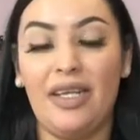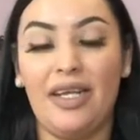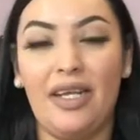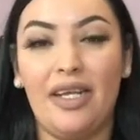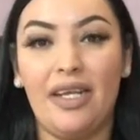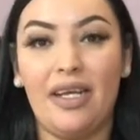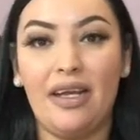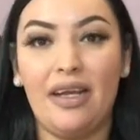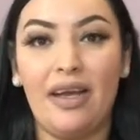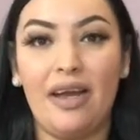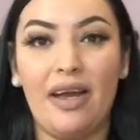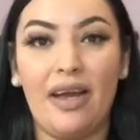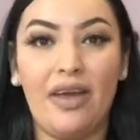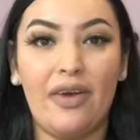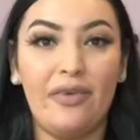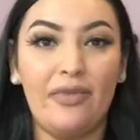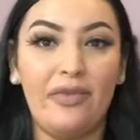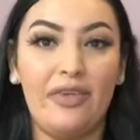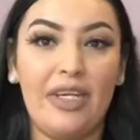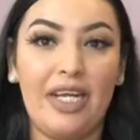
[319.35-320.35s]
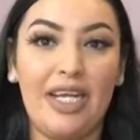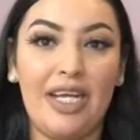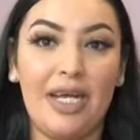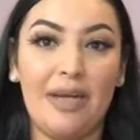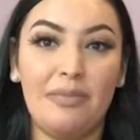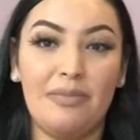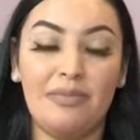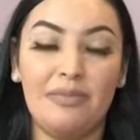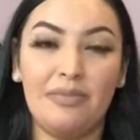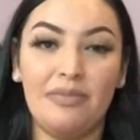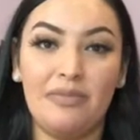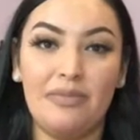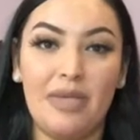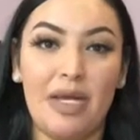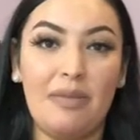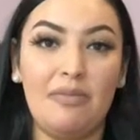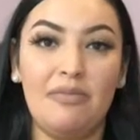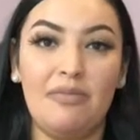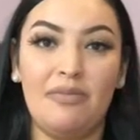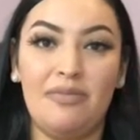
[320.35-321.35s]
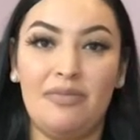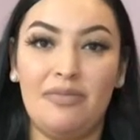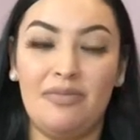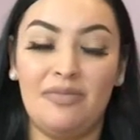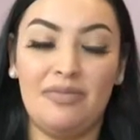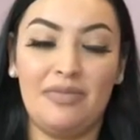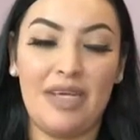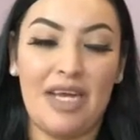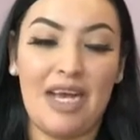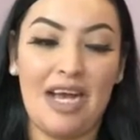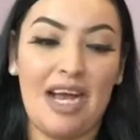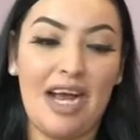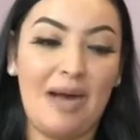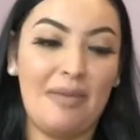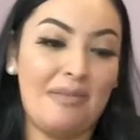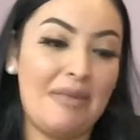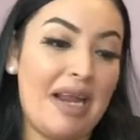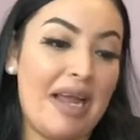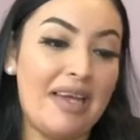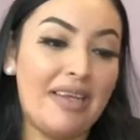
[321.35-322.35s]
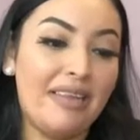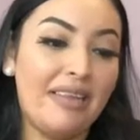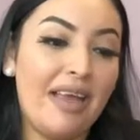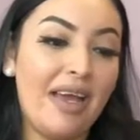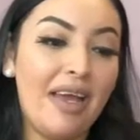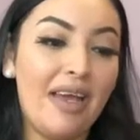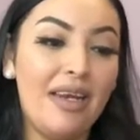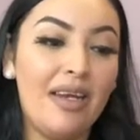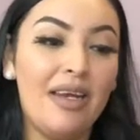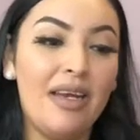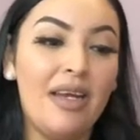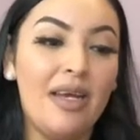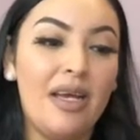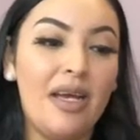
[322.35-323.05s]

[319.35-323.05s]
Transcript: Like, I don't feel like I'm like that.